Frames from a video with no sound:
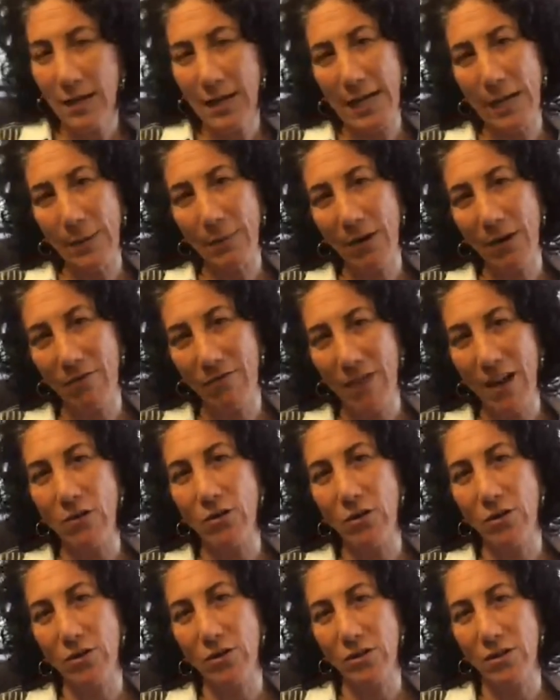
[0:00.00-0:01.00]
um, are
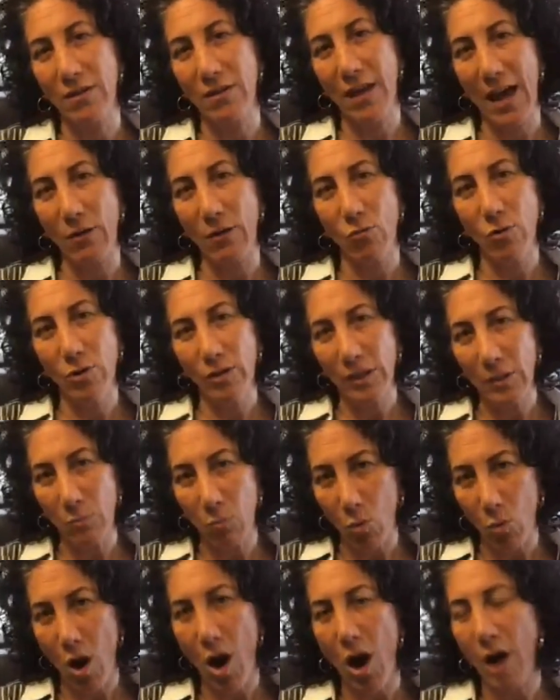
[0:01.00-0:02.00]
vendors that really
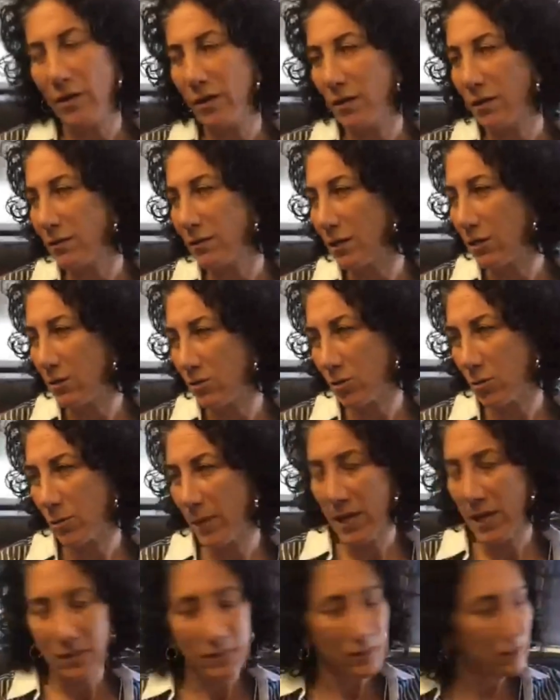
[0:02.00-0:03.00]
broaden the user
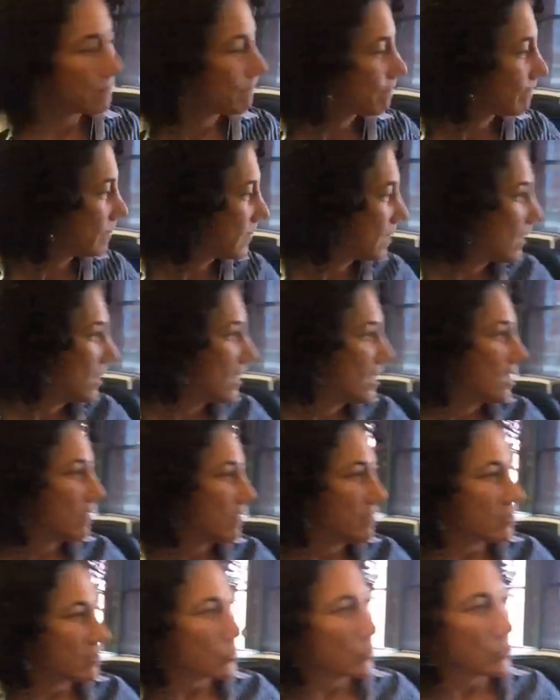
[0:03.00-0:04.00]
base. This